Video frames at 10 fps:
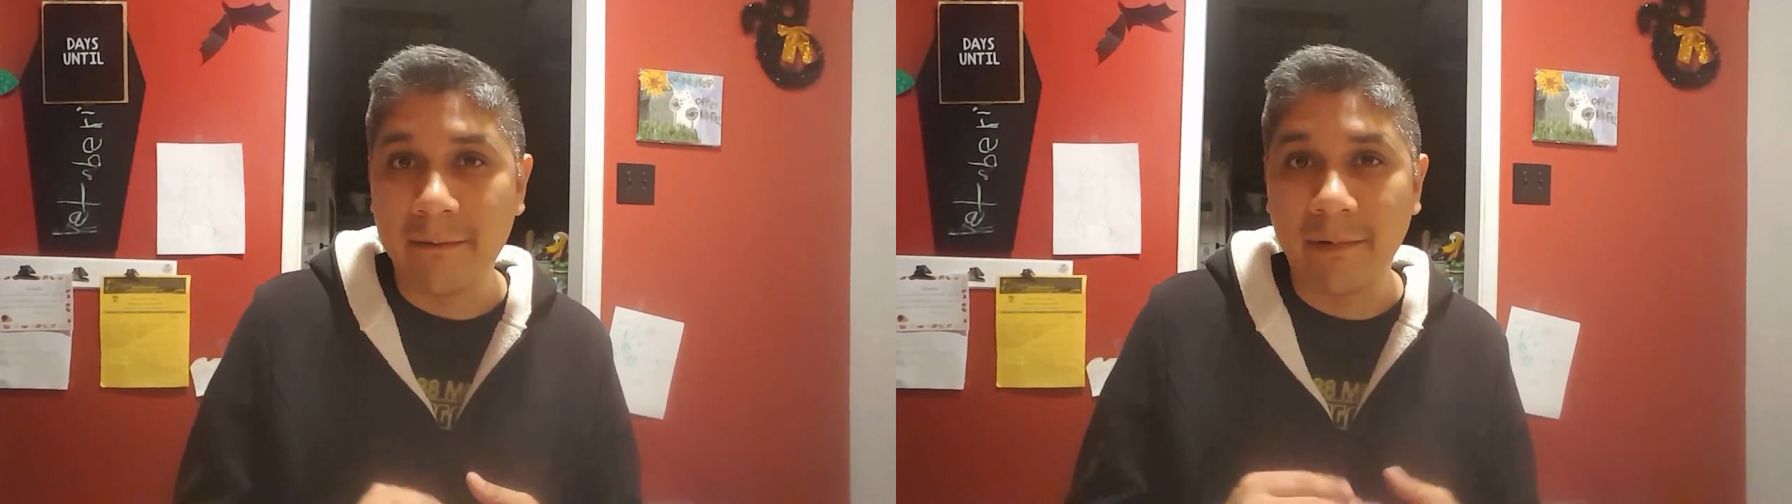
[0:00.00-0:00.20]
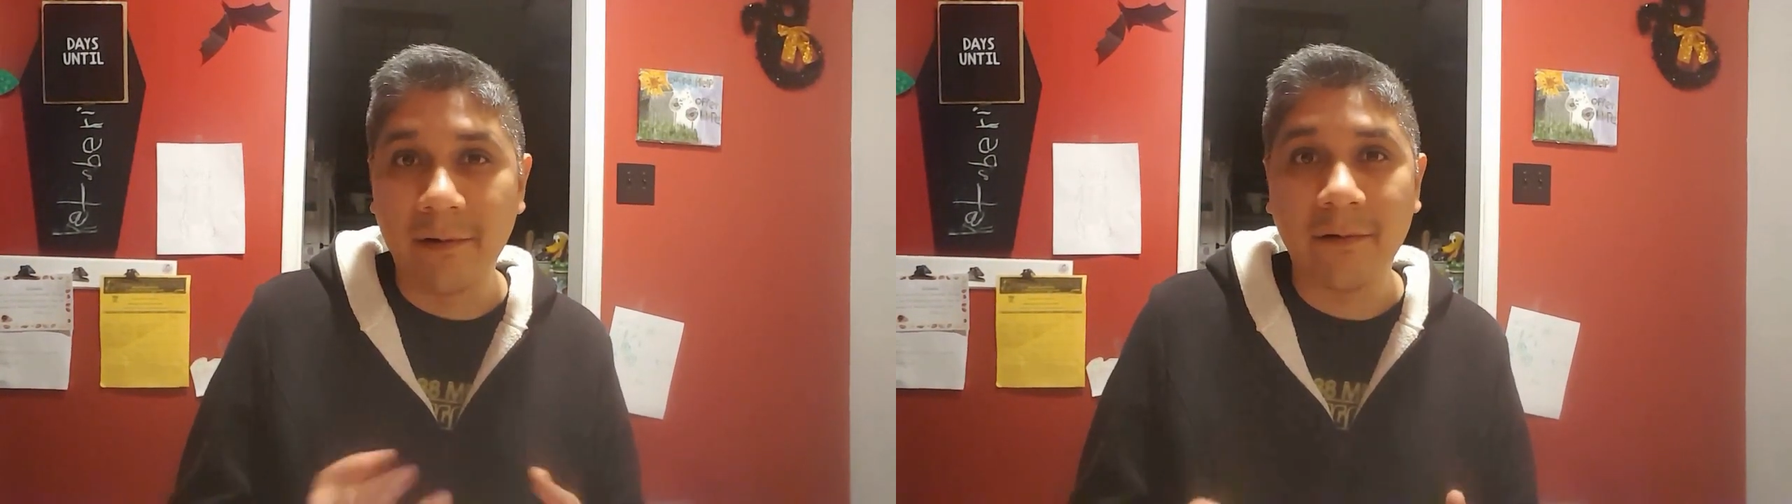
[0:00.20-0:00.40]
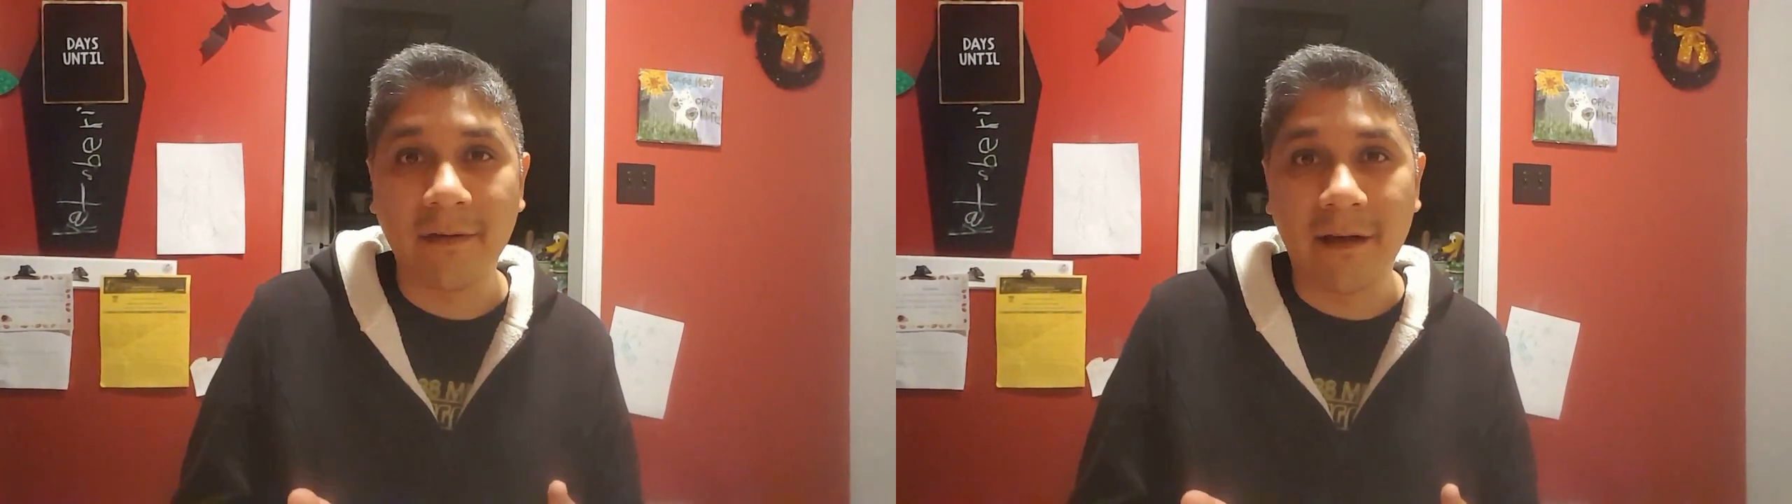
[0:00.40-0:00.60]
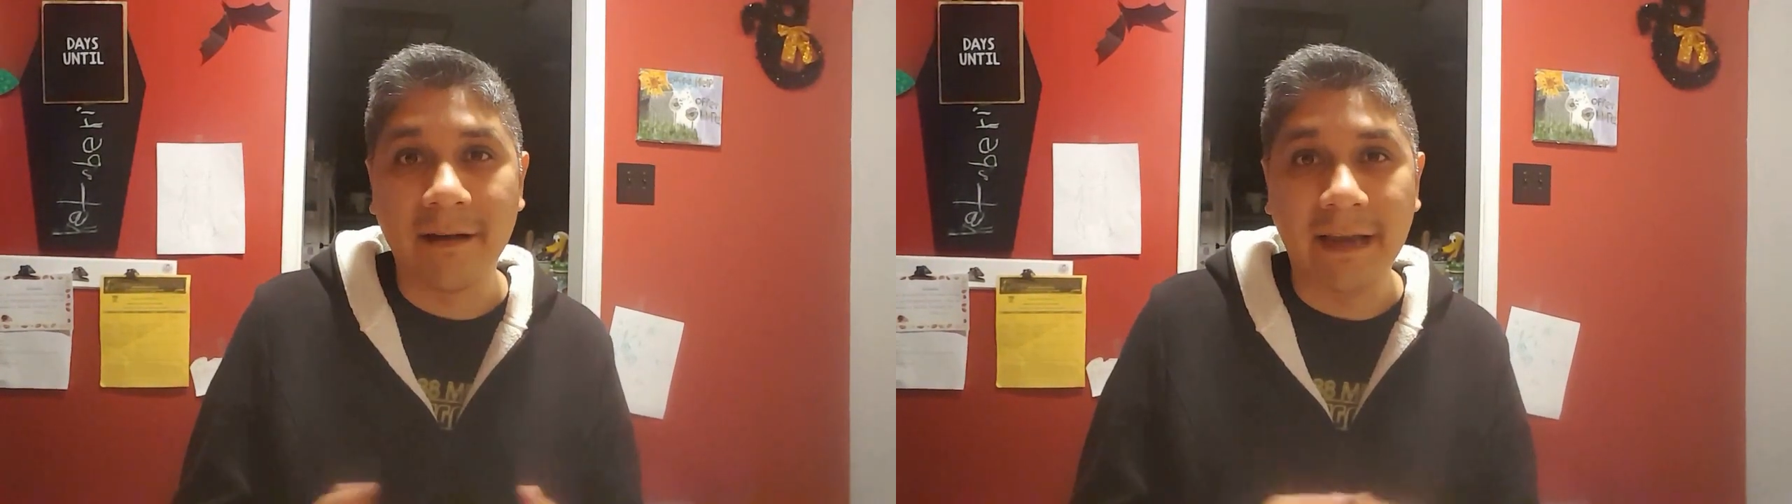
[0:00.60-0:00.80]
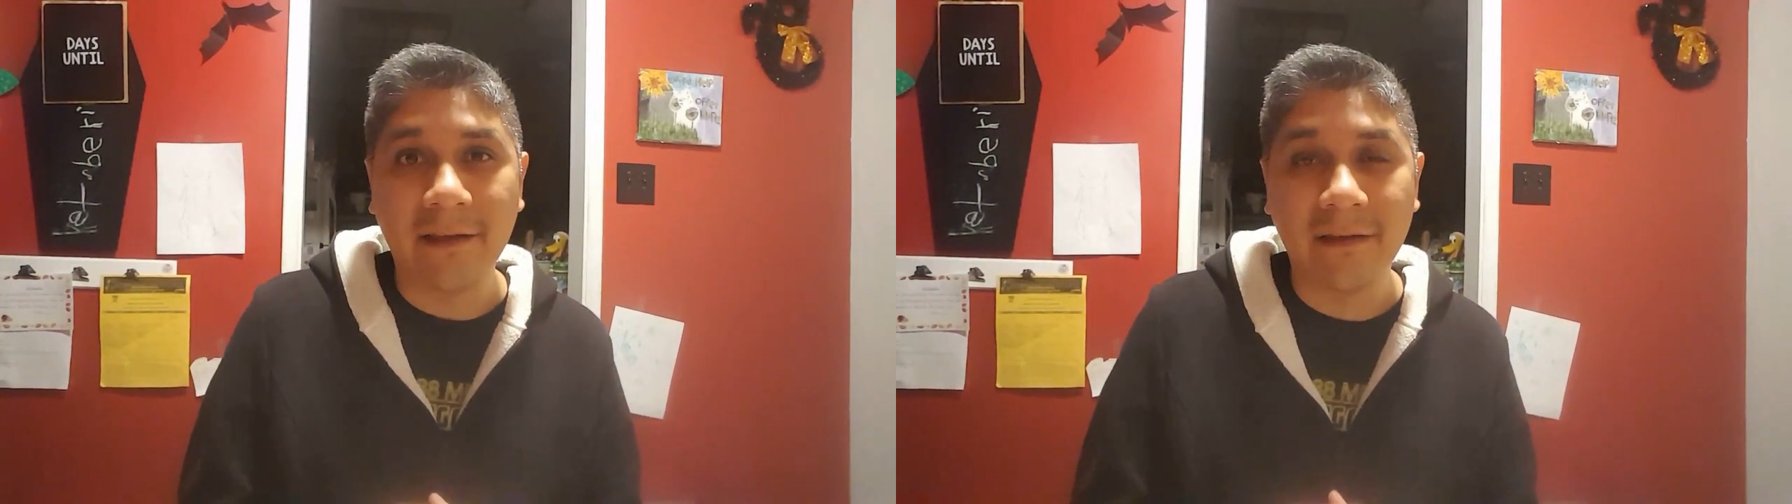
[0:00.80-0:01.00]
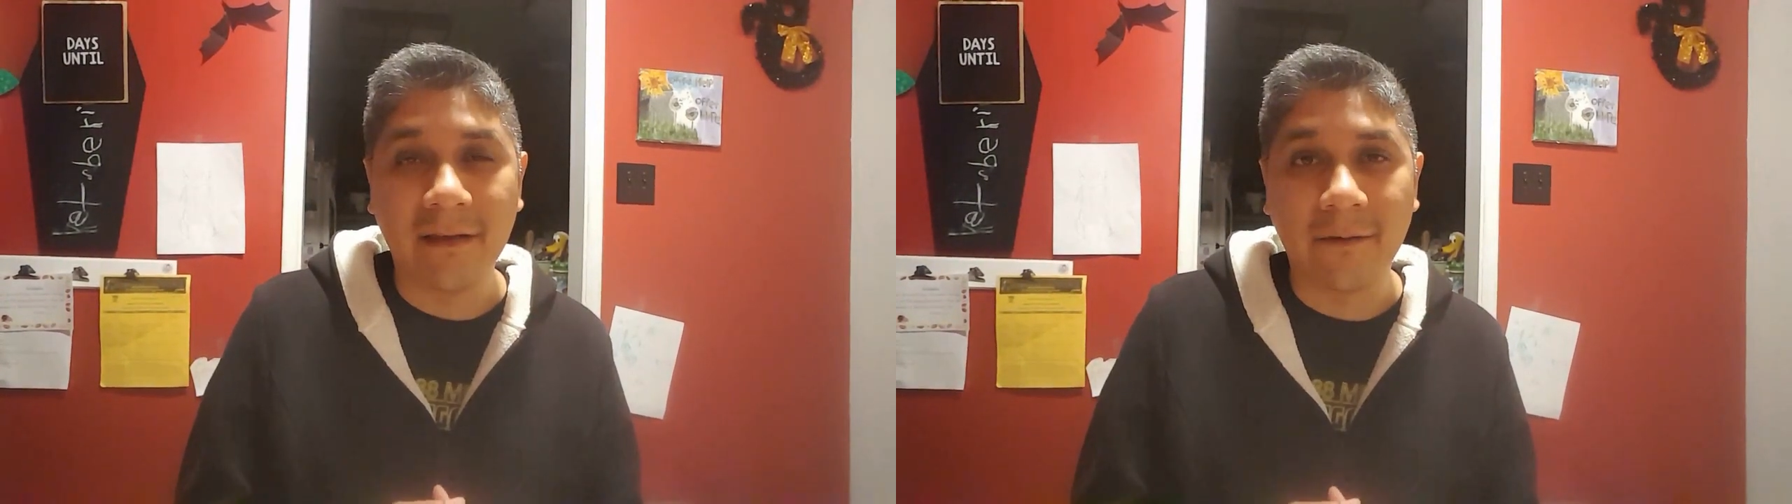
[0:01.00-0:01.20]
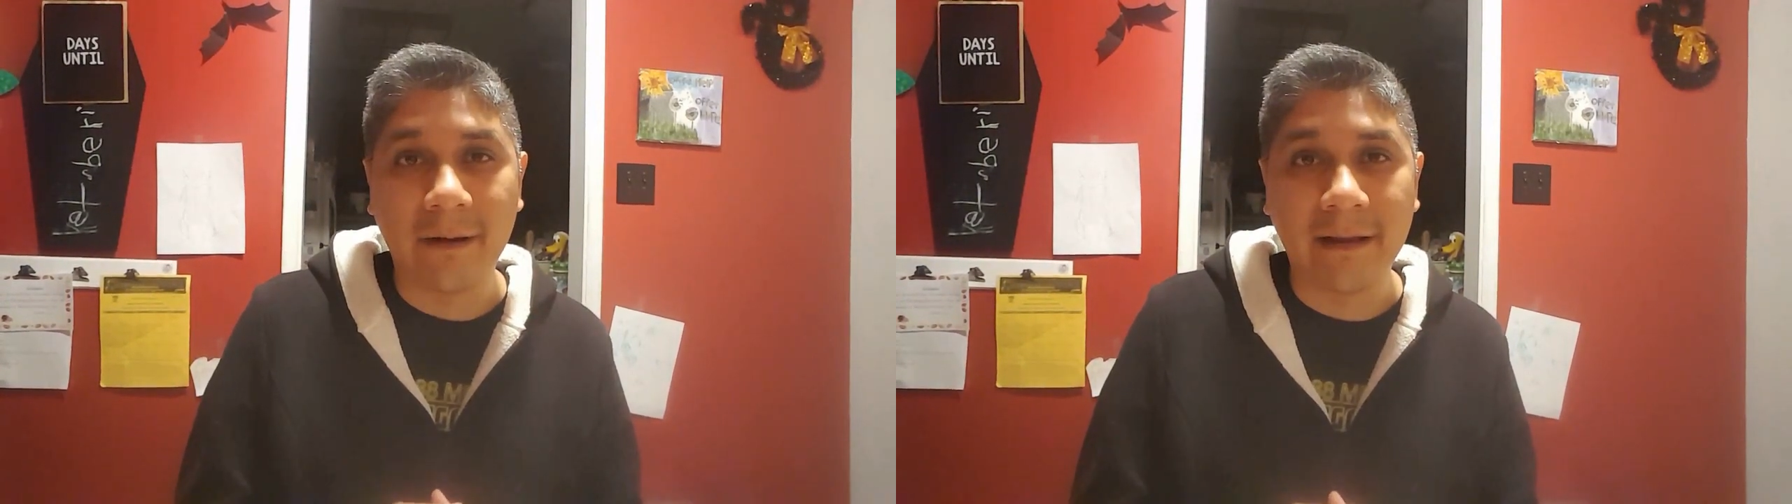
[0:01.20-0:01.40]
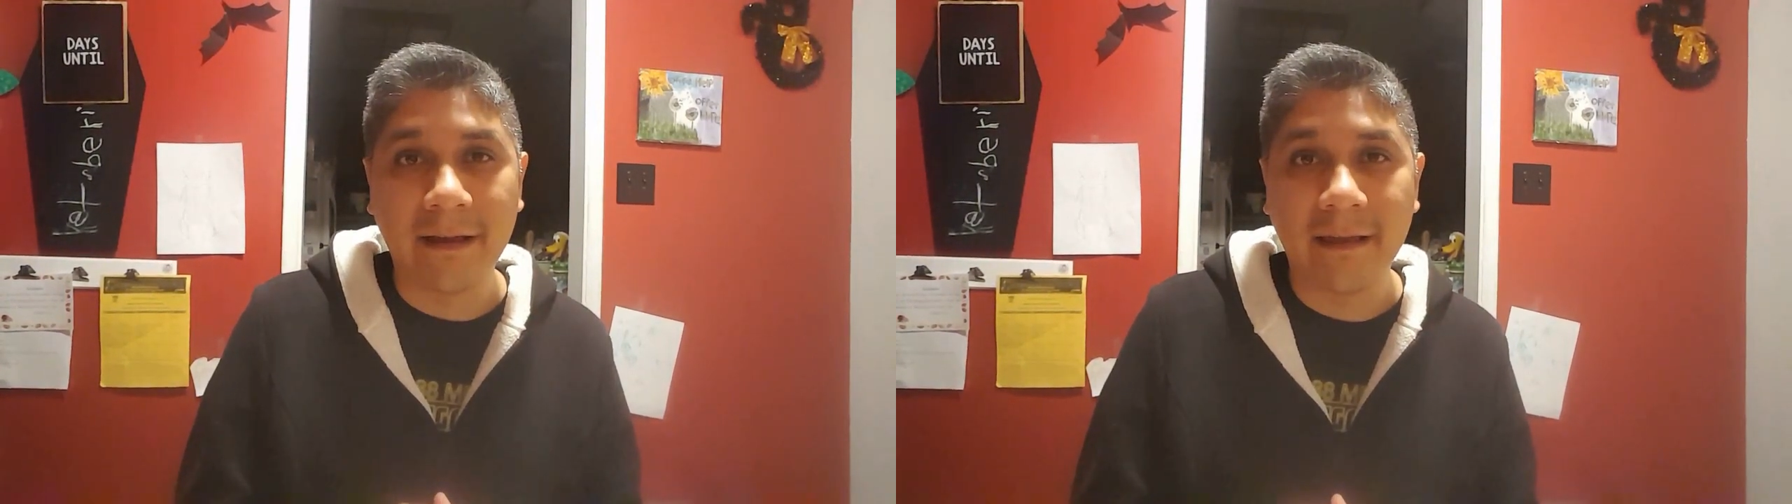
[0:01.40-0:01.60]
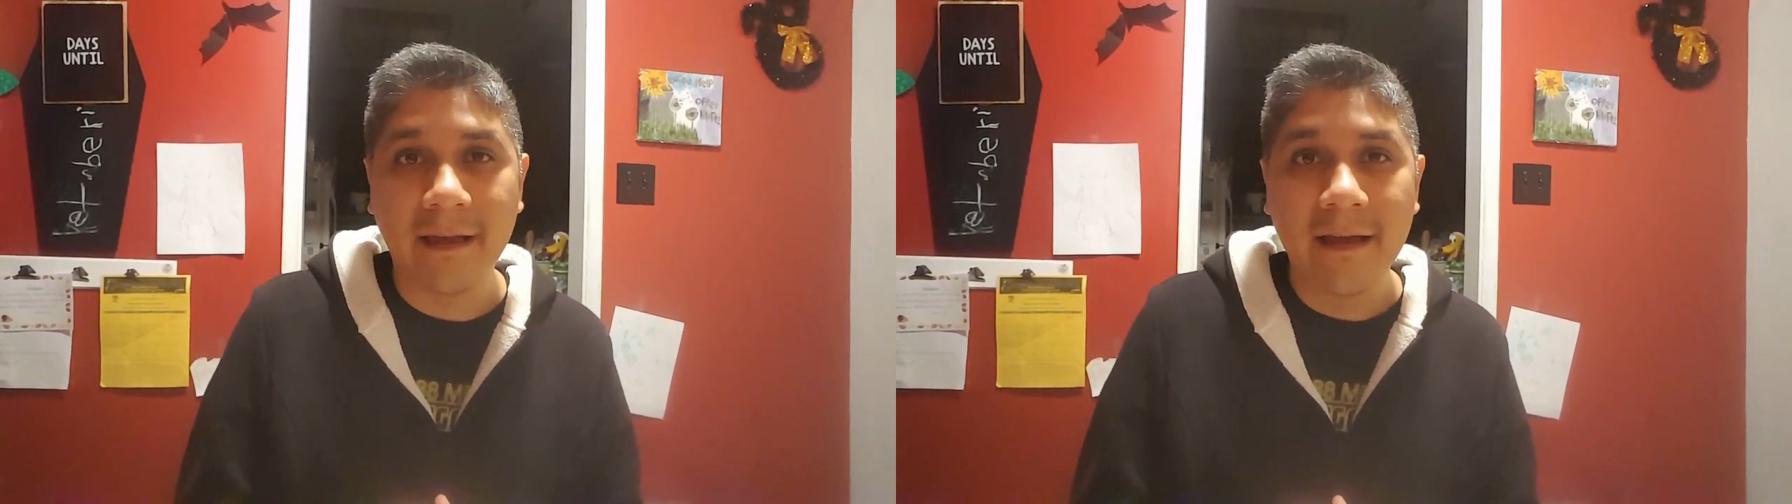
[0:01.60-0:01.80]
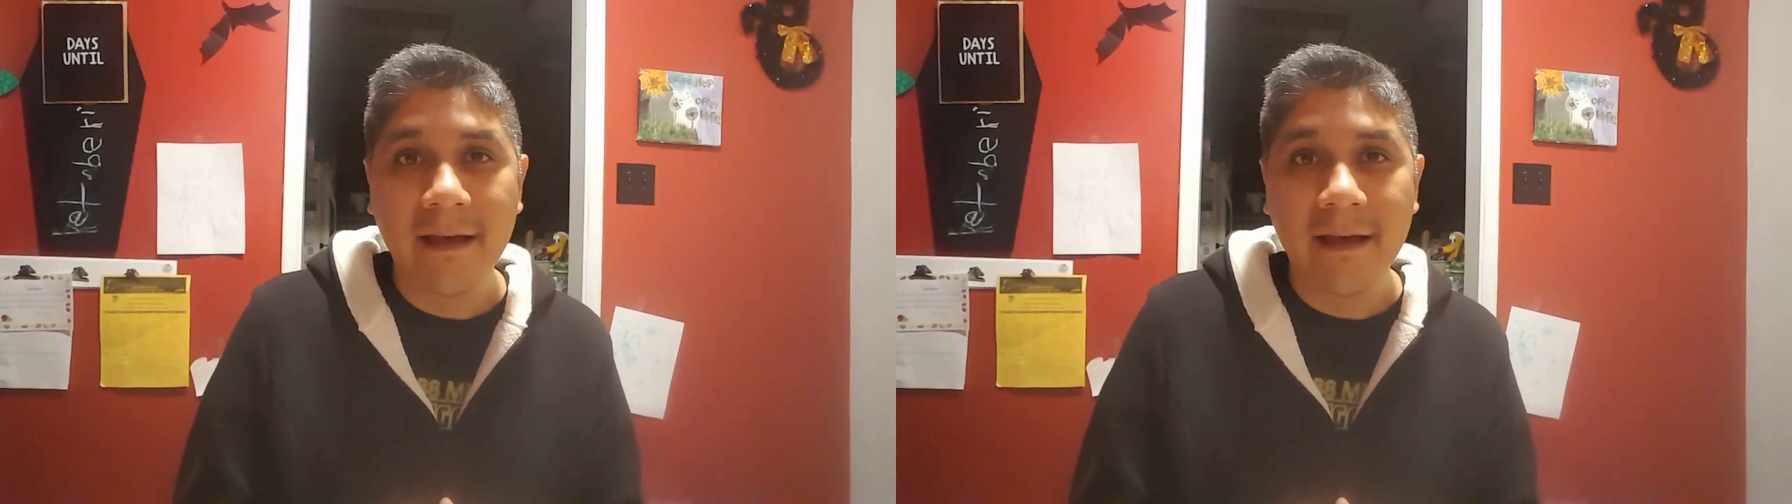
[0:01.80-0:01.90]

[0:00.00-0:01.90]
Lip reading: impose on each of these dwellings.